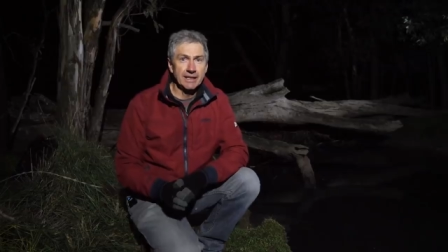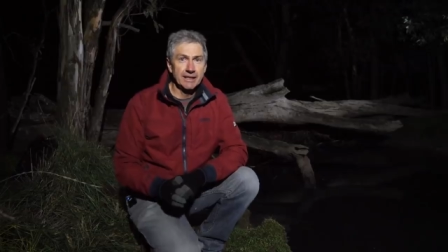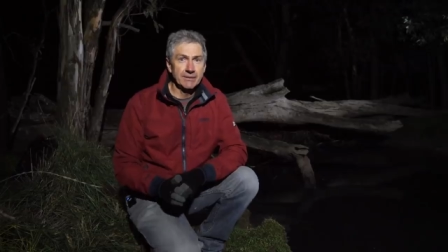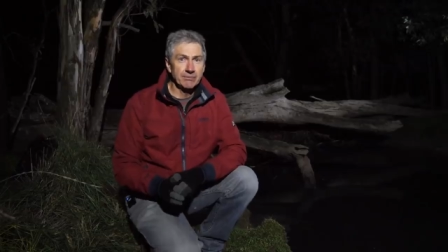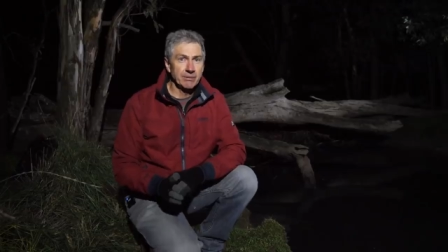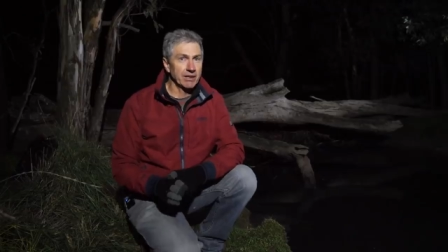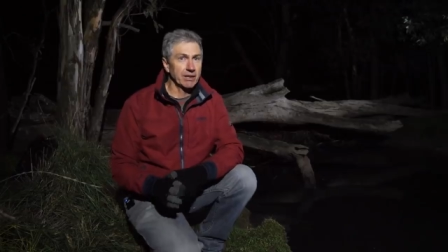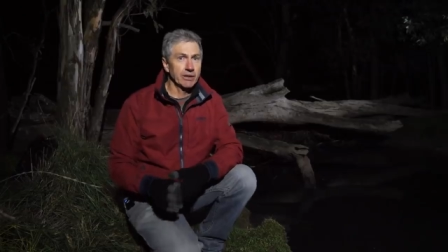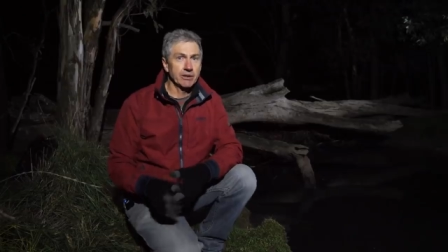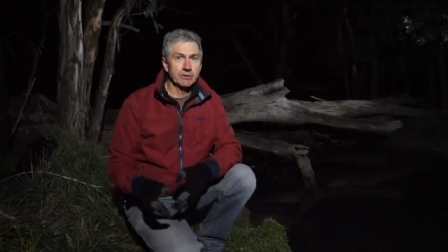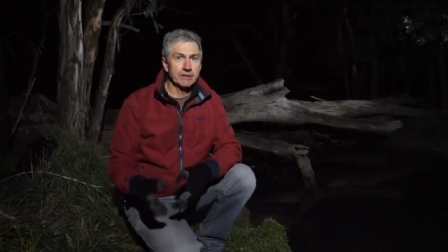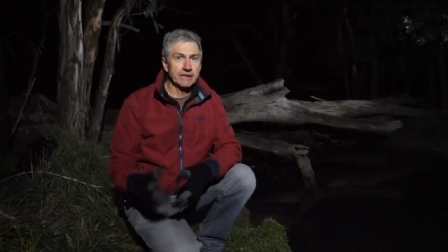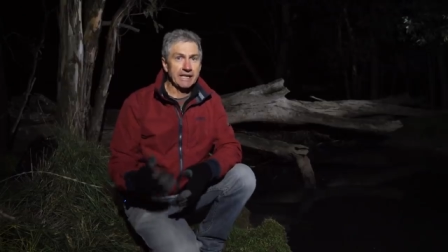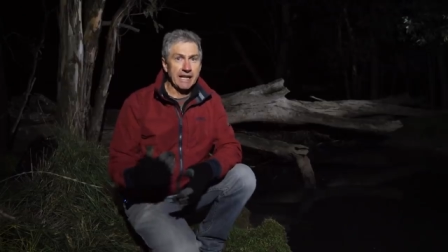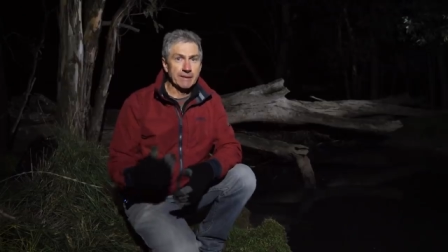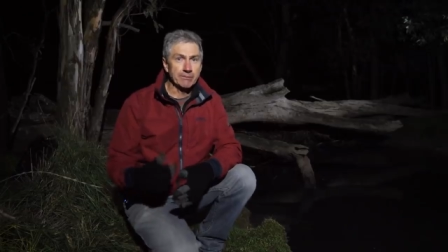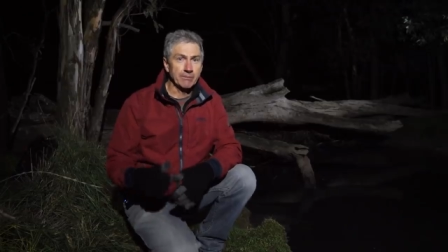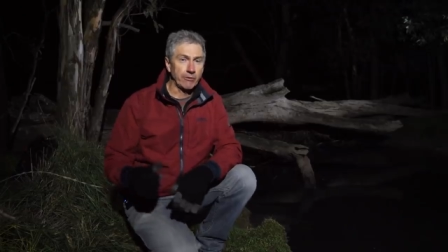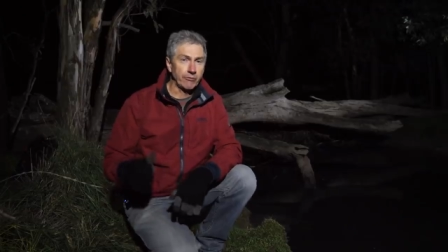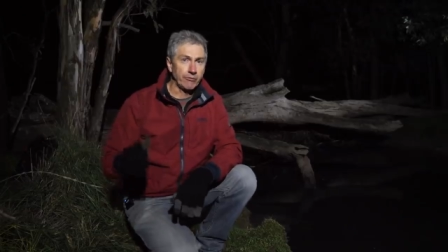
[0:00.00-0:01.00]
but I already
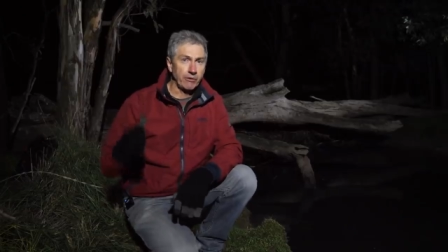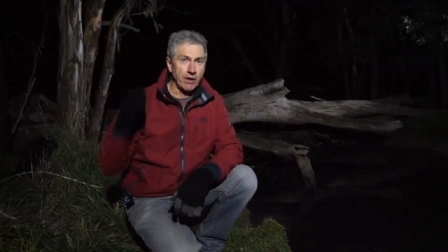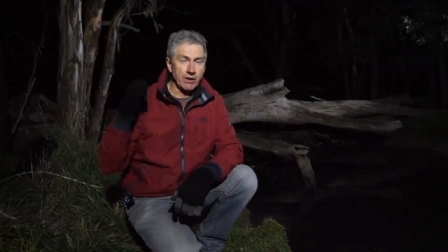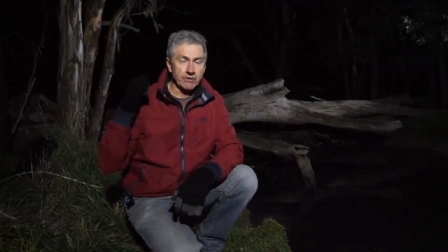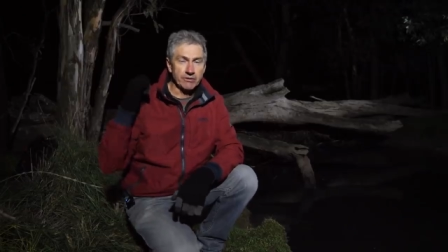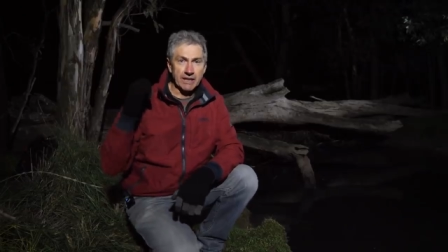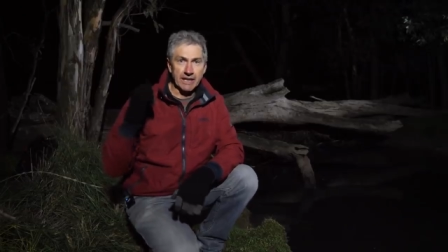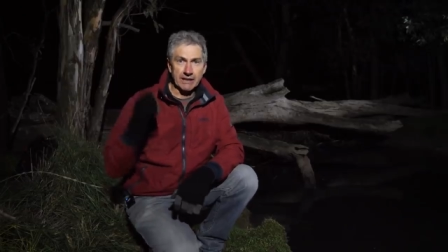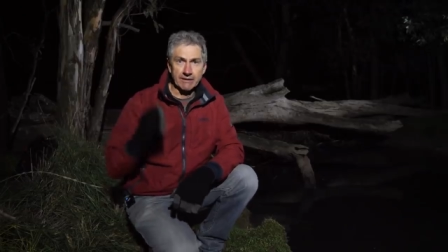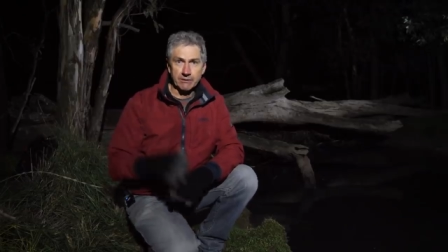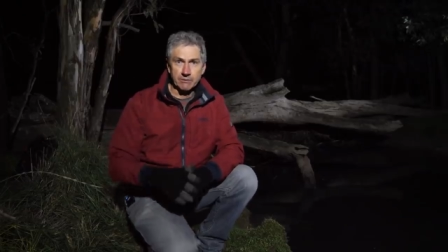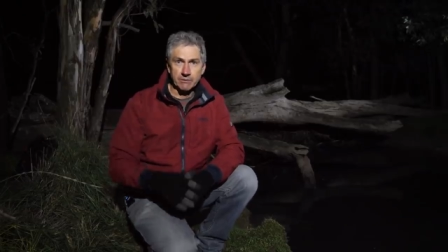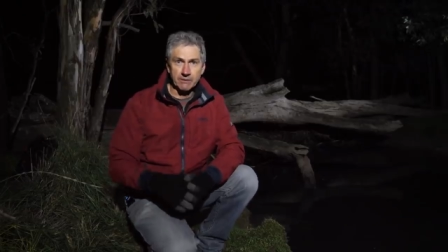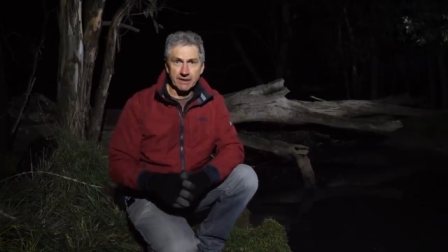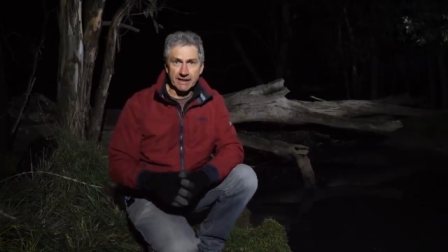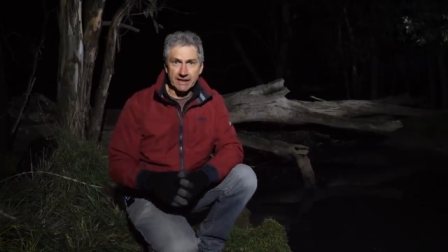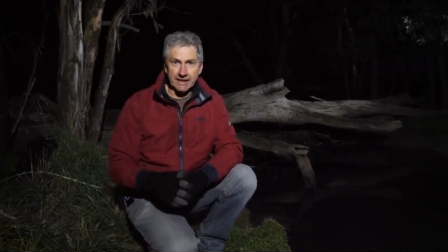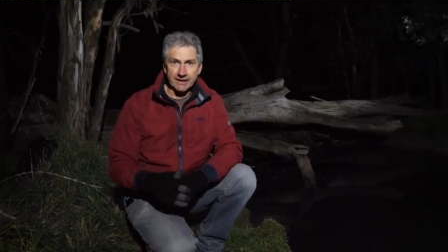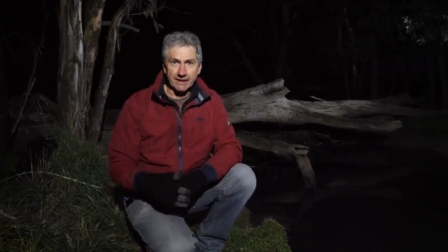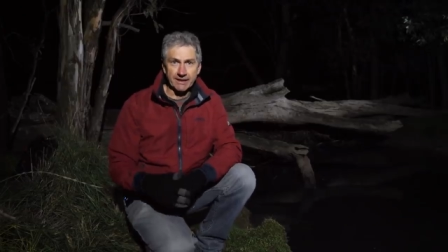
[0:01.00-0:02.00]
have my phone going with
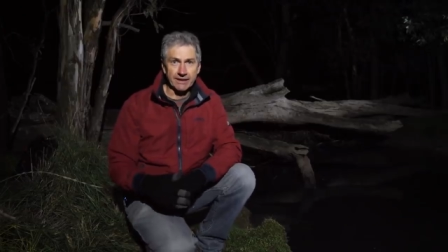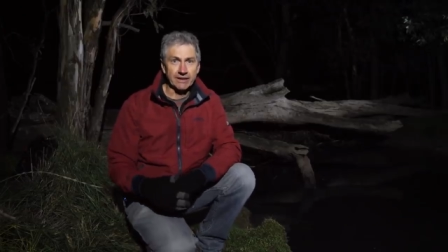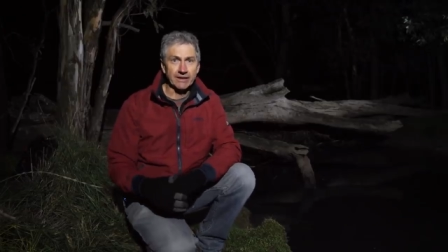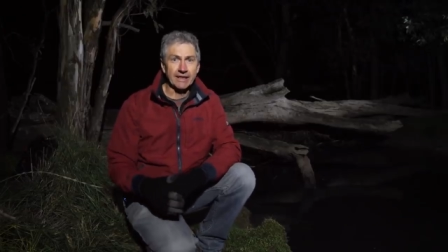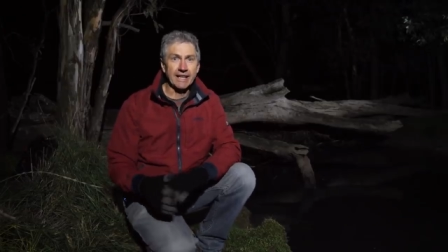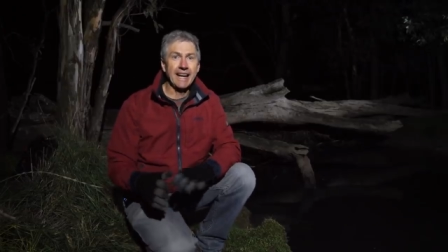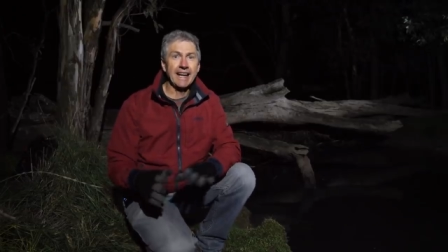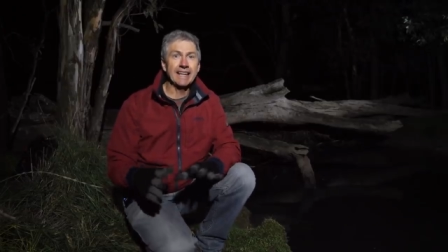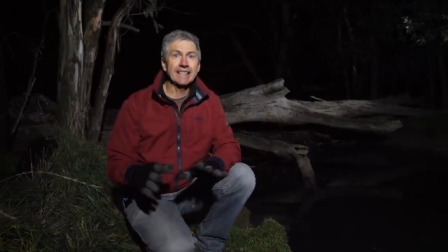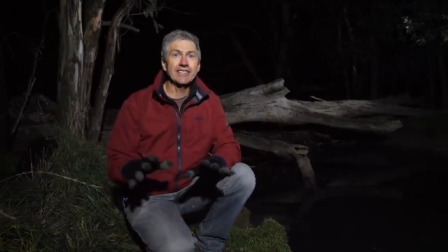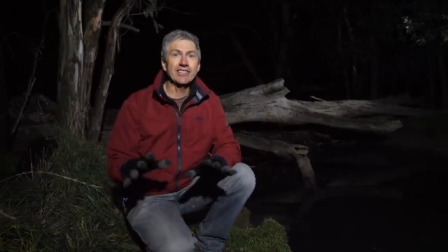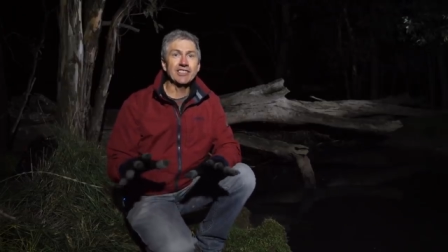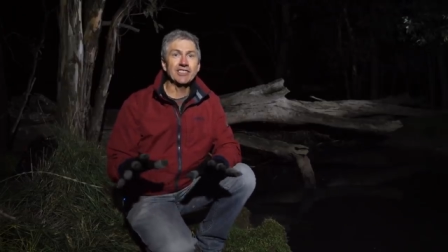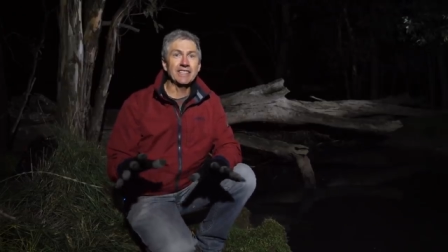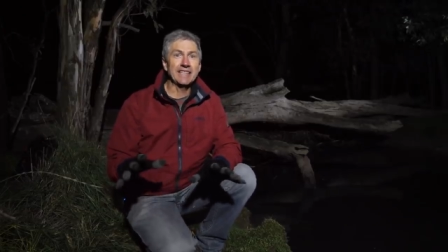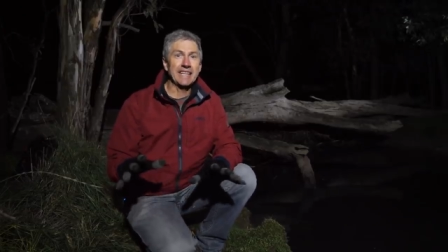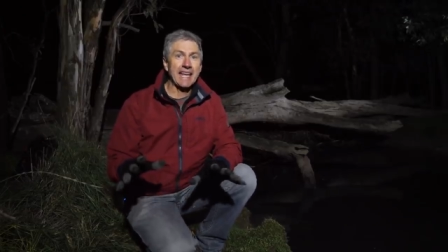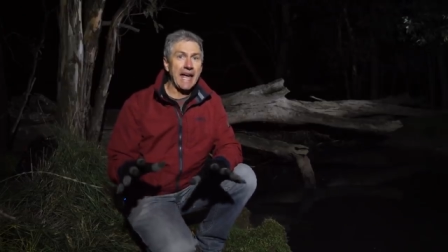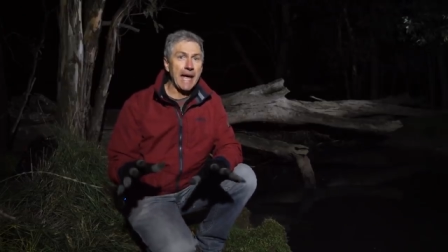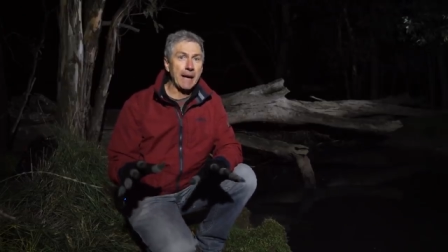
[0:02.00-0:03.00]
the other thing I hate
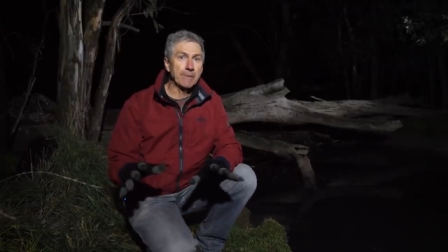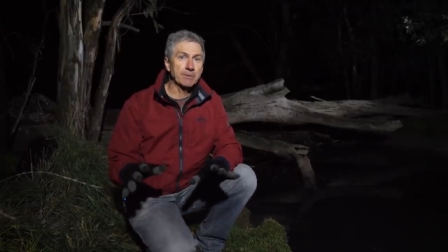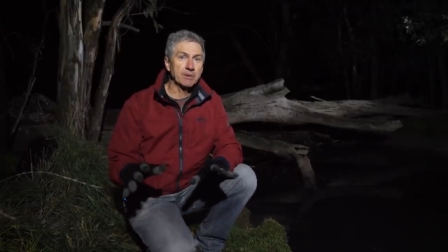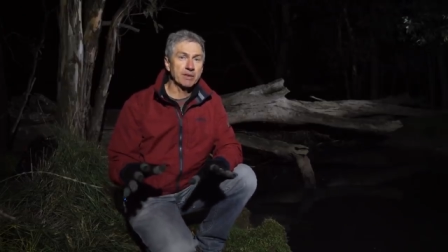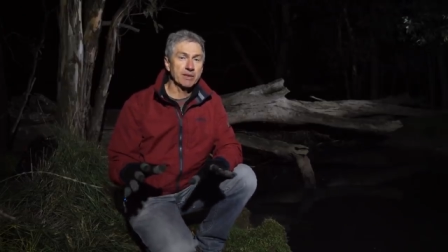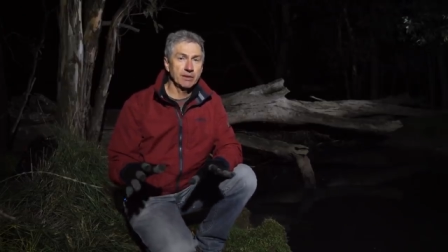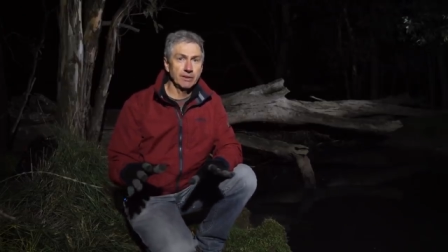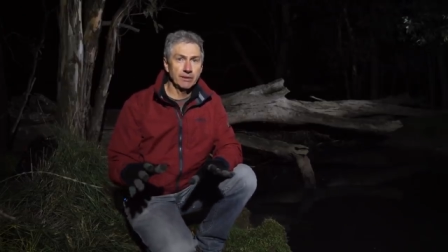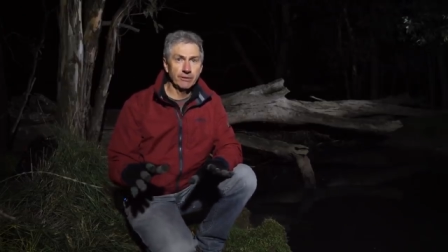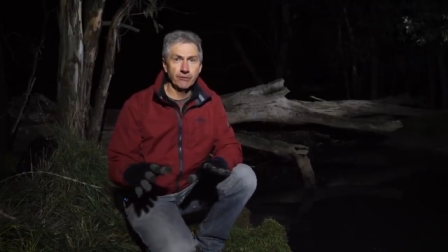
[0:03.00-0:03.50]
using apps